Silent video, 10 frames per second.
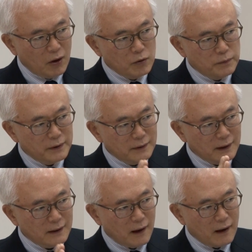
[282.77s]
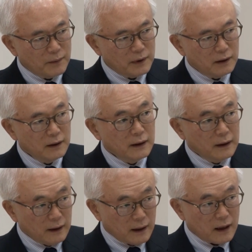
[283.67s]
open economy
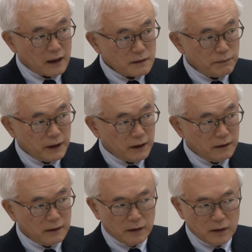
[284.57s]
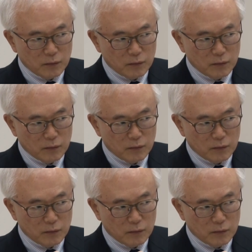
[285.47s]
has been